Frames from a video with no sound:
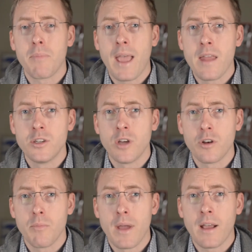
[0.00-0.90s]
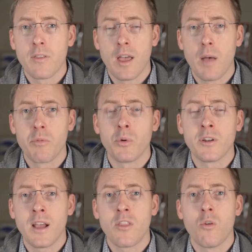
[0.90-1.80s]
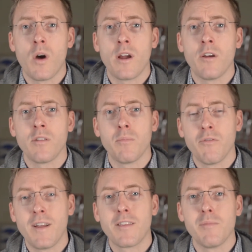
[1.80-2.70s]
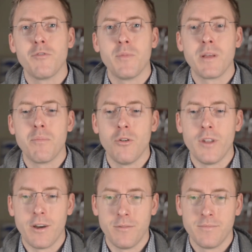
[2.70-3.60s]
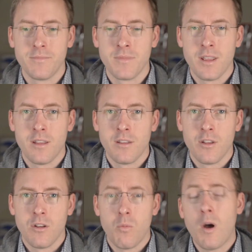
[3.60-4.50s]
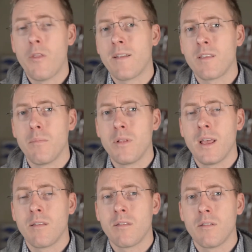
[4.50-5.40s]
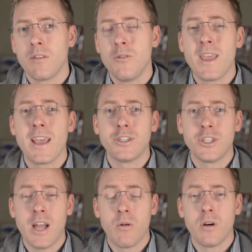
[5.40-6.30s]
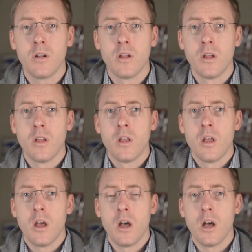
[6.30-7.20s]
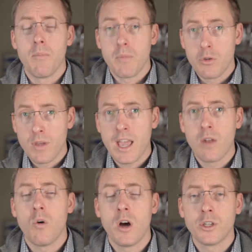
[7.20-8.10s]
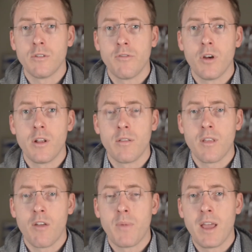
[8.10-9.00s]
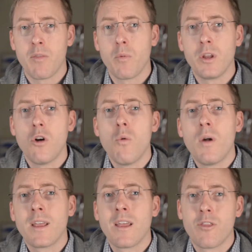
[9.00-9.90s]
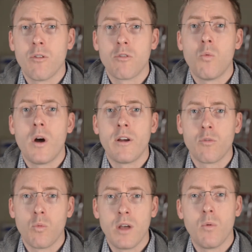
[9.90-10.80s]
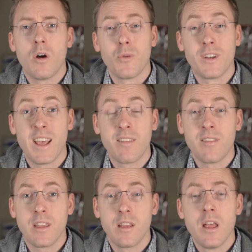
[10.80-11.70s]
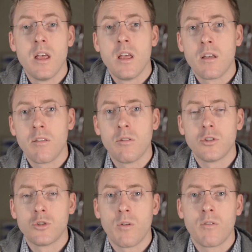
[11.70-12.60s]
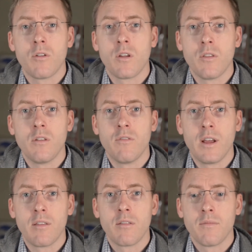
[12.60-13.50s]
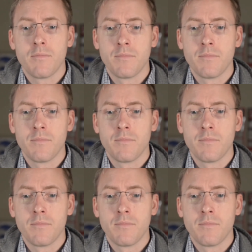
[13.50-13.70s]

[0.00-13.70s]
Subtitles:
bandage on your back that helps protect the wires and prevents them from being pulled out. While that's in place, you can't shower. You can wash your front and self-bathe, but we don't want to get those wires wet while we're testing it because it'll short-circuit the device.